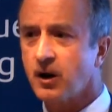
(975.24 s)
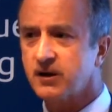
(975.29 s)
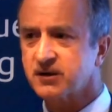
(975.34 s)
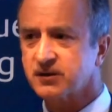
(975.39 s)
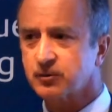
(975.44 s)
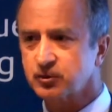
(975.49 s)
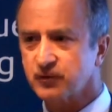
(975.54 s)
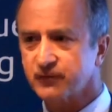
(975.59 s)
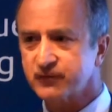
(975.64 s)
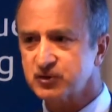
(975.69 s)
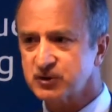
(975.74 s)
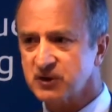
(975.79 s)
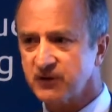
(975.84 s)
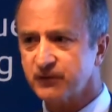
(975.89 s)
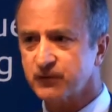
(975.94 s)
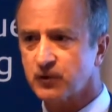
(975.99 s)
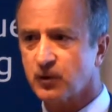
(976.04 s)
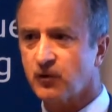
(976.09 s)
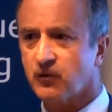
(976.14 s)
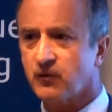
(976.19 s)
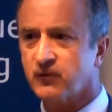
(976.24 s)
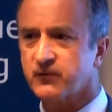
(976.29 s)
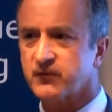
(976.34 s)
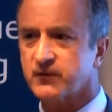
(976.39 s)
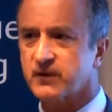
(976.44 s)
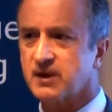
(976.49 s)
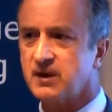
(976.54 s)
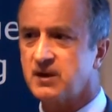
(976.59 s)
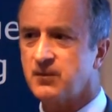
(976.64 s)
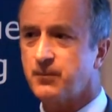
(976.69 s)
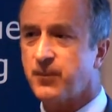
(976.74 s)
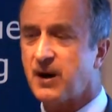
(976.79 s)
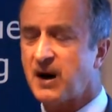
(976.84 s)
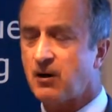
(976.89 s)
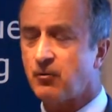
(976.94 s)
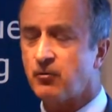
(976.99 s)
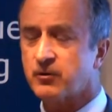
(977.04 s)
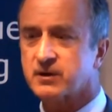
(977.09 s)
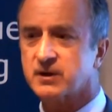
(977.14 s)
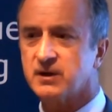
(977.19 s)
sort of shift of
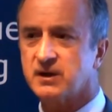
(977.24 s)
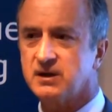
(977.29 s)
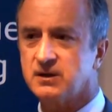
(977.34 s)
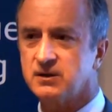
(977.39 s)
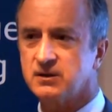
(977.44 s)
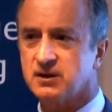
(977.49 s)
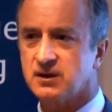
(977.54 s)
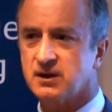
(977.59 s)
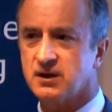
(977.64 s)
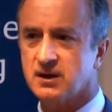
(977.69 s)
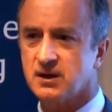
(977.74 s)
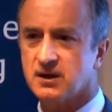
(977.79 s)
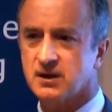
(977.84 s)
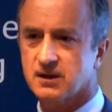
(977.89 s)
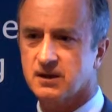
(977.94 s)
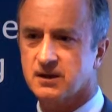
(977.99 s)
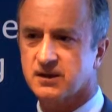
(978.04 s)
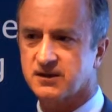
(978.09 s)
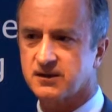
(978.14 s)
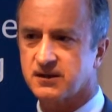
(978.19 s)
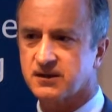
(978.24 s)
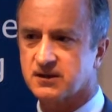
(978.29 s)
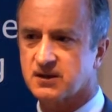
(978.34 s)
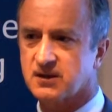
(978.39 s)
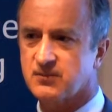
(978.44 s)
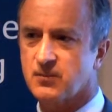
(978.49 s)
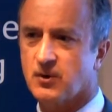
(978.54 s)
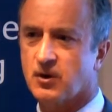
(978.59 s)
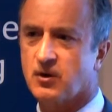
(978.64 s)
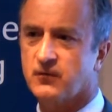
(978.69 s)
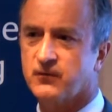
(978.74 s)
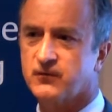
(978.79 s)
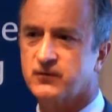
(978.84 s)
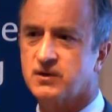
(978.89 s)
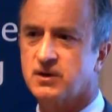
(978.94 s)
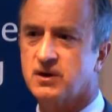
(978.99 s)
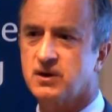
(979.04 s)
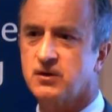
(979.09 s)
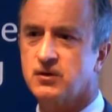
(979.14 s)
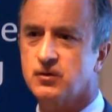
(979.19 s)
power in the system of
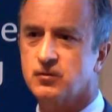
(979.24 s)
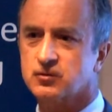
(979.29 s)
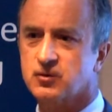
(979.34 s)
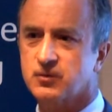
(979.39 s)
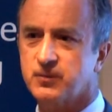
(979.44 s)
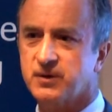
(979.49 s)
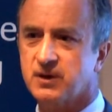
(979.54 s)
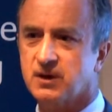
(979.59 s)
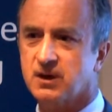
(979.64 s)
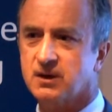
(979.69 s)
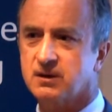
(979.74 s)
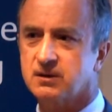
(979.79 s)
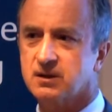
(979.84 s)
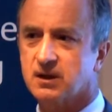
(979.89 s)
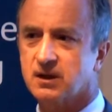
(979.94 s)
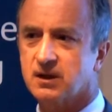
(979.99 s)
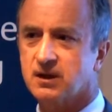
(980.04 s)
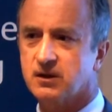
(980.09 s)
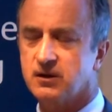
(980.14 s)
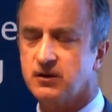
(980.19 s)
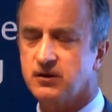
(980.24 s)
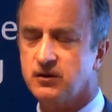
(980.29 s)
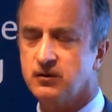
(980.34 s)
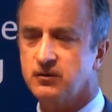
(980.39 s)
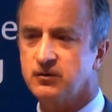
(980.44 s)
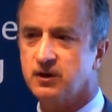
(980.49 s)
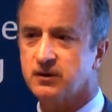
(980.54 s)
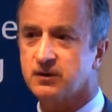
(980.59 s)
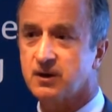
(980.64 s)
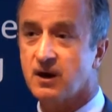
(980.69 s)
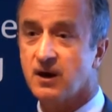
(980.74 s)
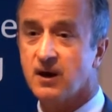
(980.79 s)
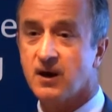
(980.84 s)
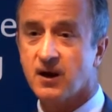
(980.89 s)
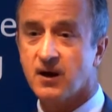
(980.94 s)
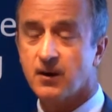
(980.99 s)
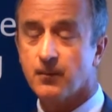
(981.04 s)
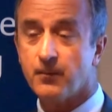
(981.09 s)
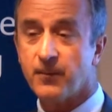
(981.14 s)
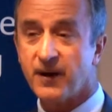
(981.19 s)
the European Union,
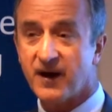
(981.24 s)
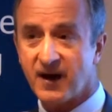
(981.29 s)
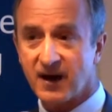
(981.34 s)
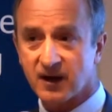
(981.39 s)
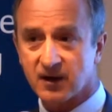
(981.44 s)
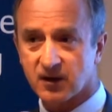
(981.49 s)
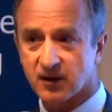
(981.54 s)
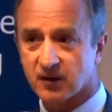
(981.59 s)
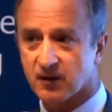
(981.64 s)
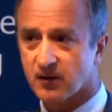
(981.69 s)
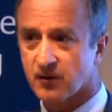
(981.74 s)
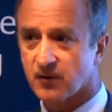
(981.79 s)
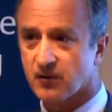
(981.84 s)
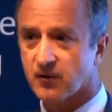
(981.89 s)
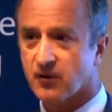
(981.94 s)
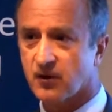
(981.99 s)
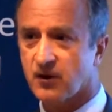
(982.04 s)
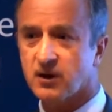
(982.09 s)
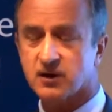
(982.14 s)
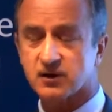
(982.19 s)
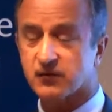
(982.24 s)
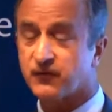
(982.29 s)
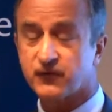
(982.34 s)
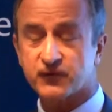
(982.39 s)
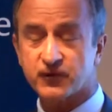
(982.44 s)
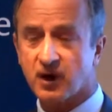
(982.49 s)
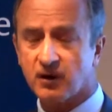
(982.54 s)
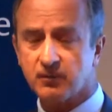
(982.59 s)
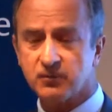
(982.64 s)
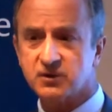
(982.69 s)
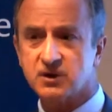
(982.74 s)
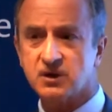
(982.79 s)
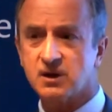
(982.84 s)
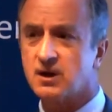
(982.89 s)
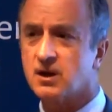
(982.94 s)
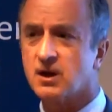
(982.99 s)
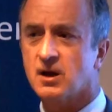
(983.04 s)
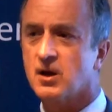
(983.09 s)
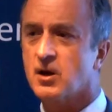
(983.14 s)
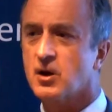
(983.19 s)
back from
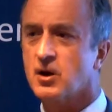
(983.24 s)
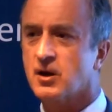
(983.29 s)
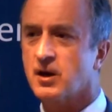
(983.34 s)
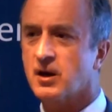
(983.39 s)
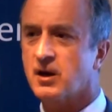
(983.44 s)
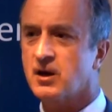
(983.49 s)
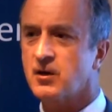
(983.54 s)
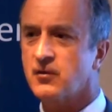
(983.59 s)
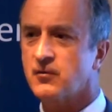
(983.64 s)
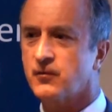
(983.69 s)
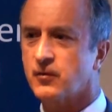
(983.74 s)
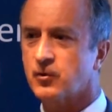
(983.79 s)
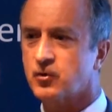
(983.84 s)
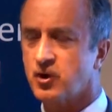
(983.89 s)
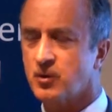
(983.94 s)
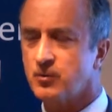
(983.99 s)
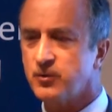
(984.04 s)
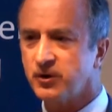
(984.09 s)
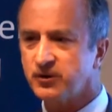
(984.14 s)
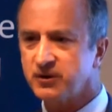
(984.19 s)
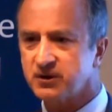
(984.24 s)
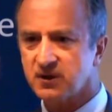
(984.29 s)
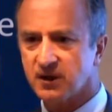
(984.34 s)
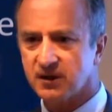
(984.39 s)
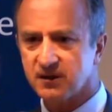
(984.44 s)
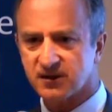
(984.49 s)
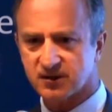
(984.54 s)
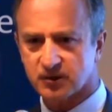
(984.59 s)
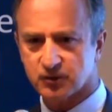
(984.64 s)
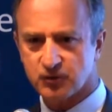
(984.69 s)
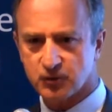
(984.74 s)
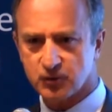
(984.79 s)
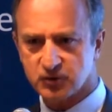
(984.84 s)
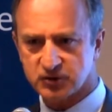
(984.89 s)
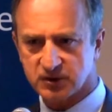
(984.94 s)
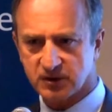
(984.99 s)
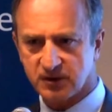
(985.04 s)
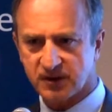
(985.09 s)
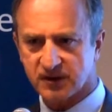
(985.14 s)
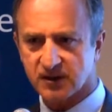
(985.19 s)
the community
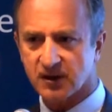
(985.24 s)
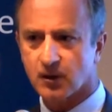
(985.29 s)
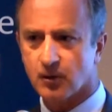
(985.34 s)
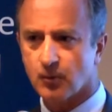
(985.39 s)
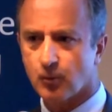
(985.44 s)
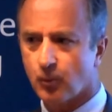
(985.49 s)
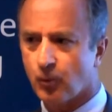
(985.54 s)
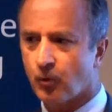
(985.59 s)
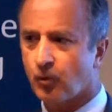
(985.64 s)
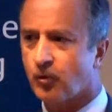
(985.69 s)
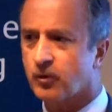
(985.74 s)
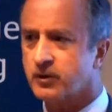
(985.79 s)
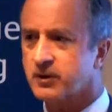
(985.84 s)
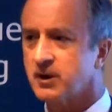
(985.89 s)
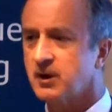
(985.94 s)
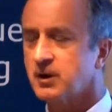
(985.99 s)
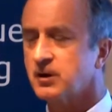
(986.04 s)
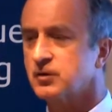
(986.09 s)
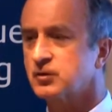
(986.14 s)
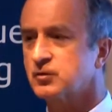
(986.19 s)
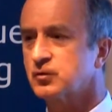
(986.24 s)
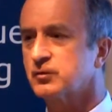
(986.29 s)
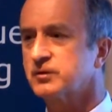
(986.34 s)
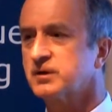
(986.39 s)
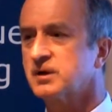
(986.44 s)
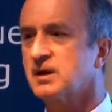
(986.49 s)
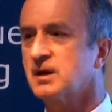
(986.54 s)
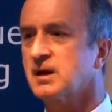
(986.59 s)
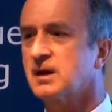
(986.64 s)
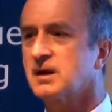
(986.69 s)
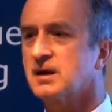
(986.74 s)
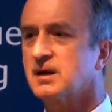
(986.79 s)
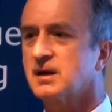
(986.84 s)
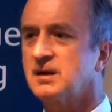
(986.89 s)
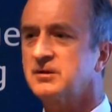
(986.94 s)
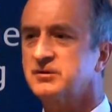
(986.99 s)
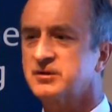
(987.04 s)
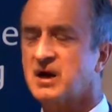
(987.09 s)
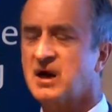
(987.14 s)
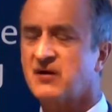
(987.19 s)
institutions more to the
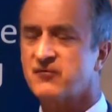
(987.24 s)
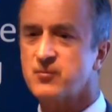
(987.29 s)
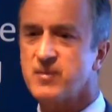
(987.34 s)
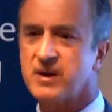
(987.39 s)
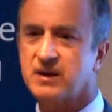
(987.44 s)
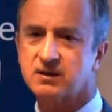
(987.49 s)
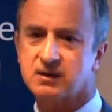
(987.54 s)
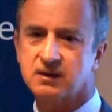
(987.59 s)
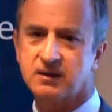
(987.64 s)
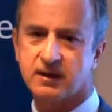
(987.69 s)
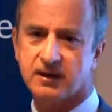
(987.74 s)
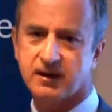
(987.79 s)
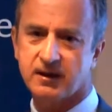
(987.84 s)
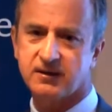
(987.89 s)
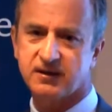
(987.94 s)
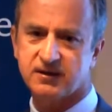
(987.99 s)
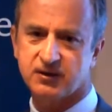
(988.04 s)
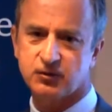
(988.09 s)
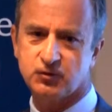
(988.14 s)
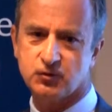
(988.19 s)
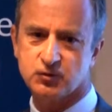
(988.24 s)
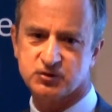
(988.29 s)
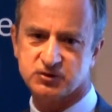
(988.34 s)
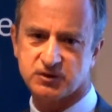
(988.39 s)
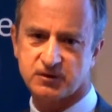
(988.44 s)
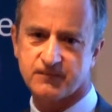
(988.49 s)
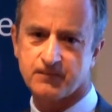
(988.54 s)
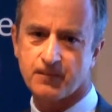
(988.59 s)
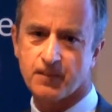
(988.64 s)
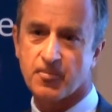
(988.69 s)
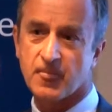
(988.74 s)
intergovernmental institution.